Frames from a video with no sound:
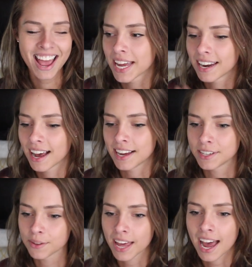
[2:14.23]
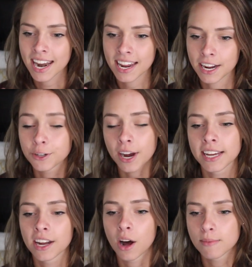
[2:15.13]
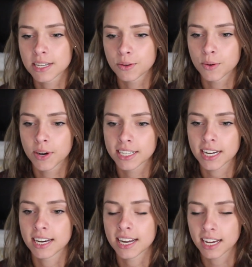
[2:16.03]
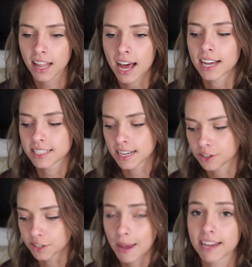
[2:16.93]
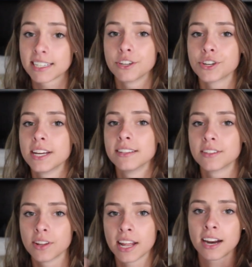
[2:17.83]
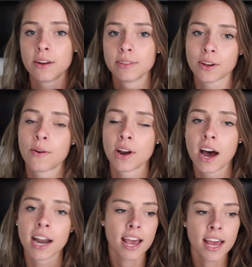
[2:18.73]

Then I do that and I try and get all my schoolwork done in class and just pay attention so that I know what's going on.